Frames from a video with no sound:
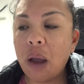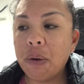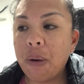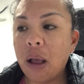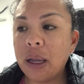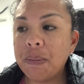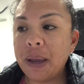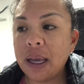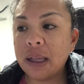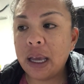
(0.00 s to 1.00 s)
I would probably
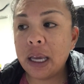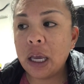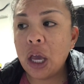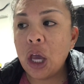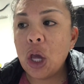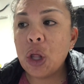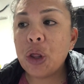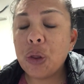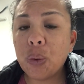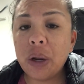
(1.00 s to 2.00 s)
pick like
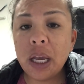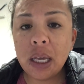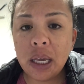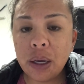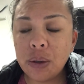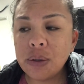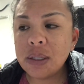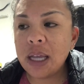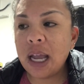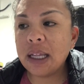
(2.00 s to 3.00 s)
3
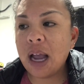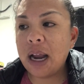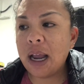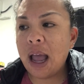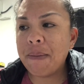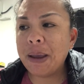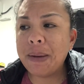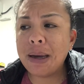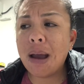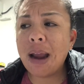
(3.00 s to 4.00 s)
cues and kind of
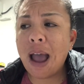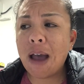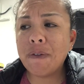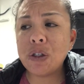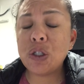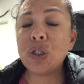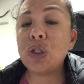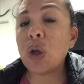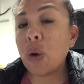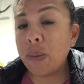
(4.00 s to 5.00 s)
maybe not have
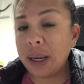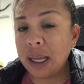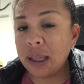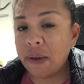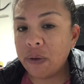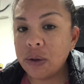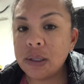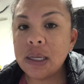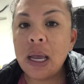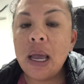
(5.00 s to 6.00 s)
so many
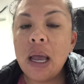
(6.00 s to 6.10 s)
levels.